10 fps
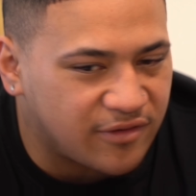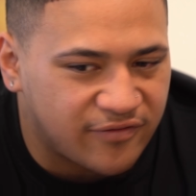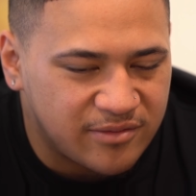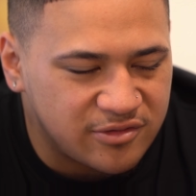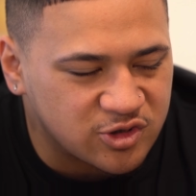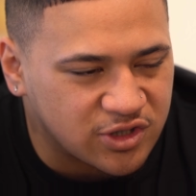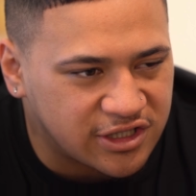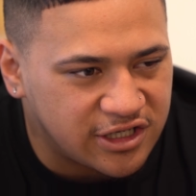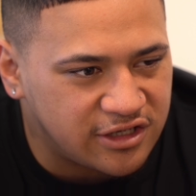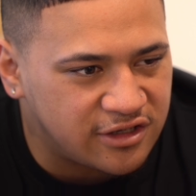My family was
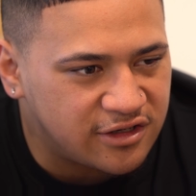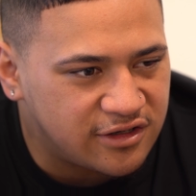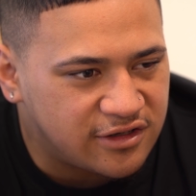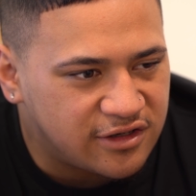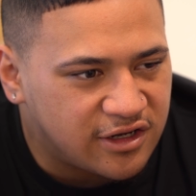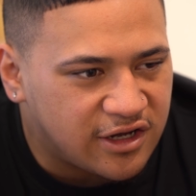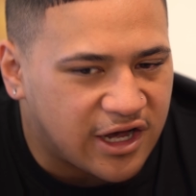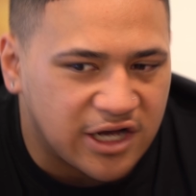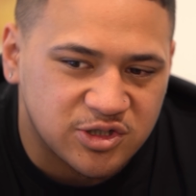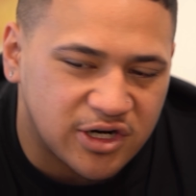right there.
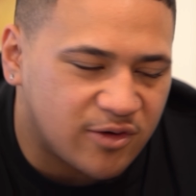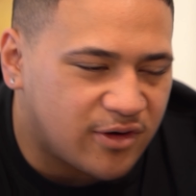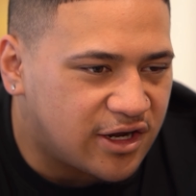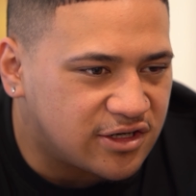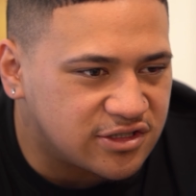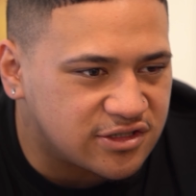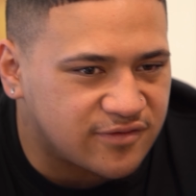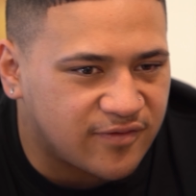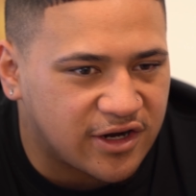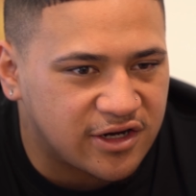Straight away, I
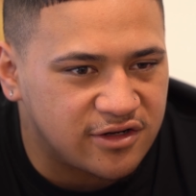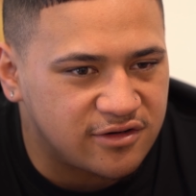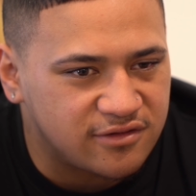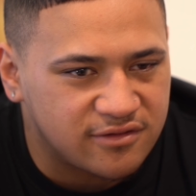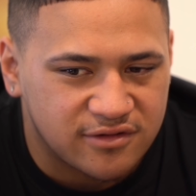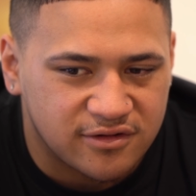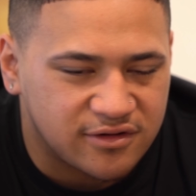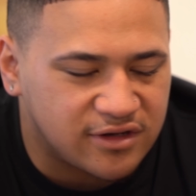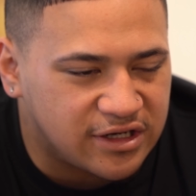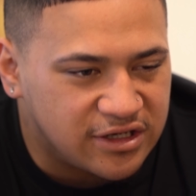just
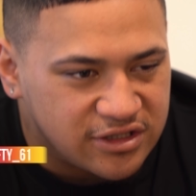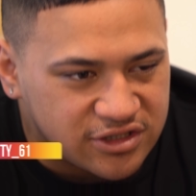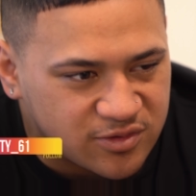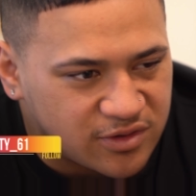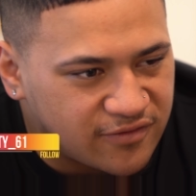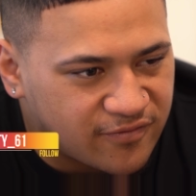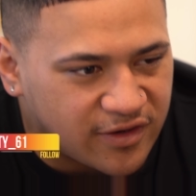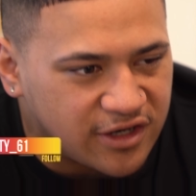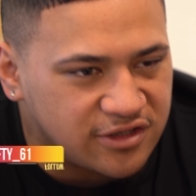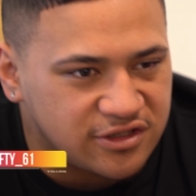just went in
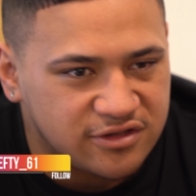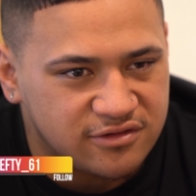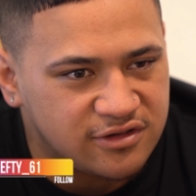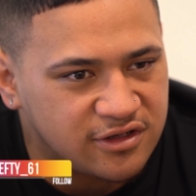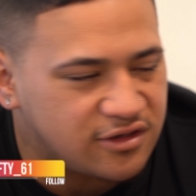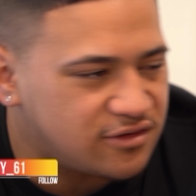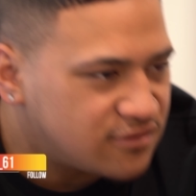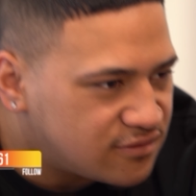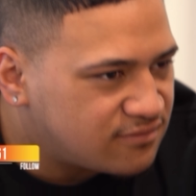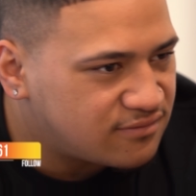front, and then, you know,
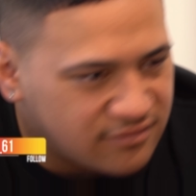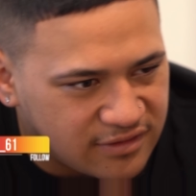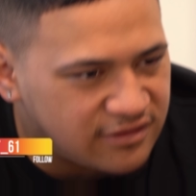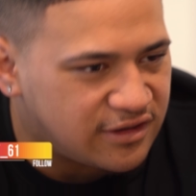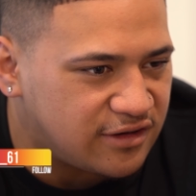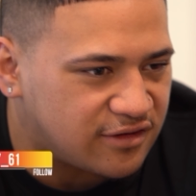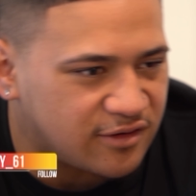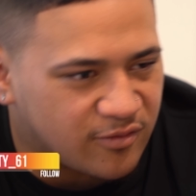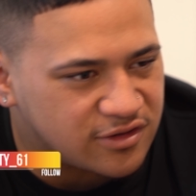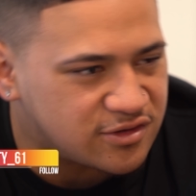
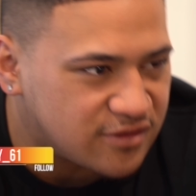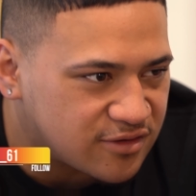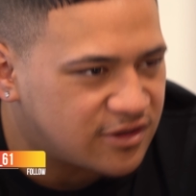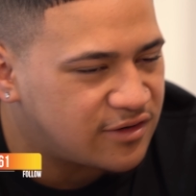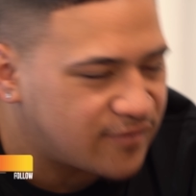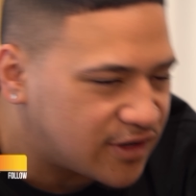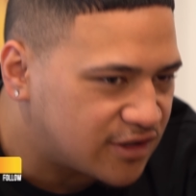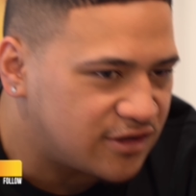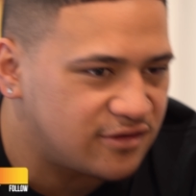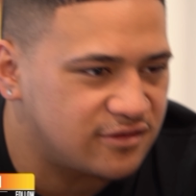anything 1, 2,
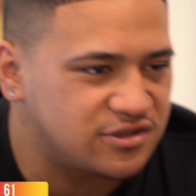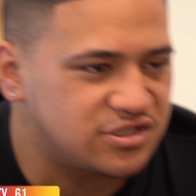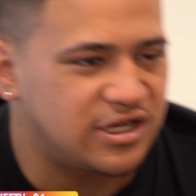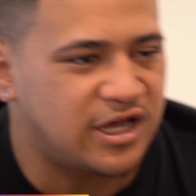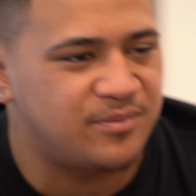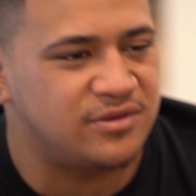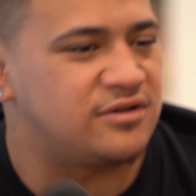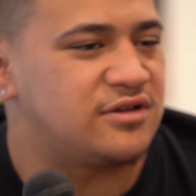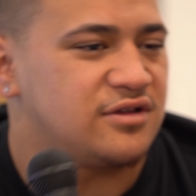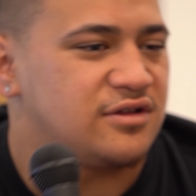3, shit happened.